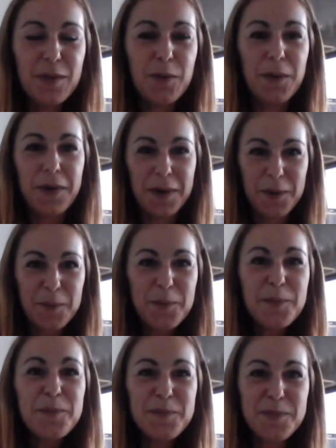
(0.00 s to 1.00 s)

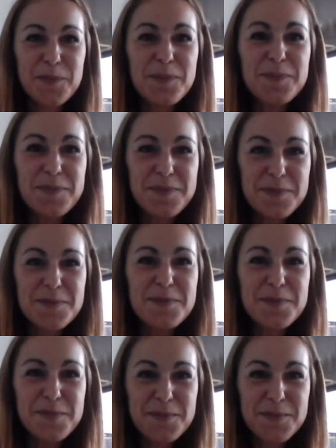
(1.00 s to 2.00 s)

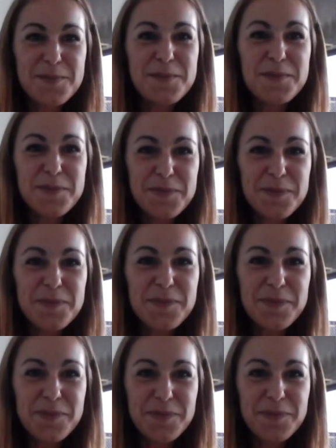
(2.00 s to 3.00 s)

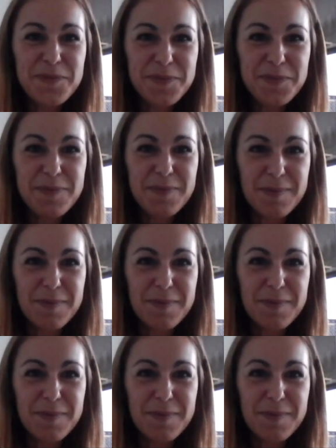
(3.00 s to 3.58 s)
The person shown says nothing.